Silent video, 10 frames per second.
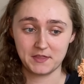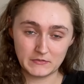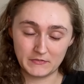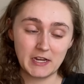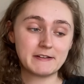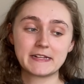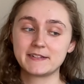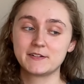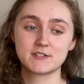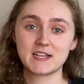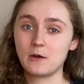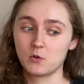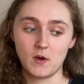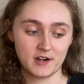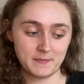very clear sour
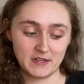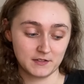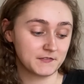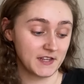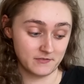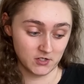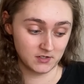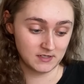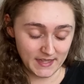watermelon flavor.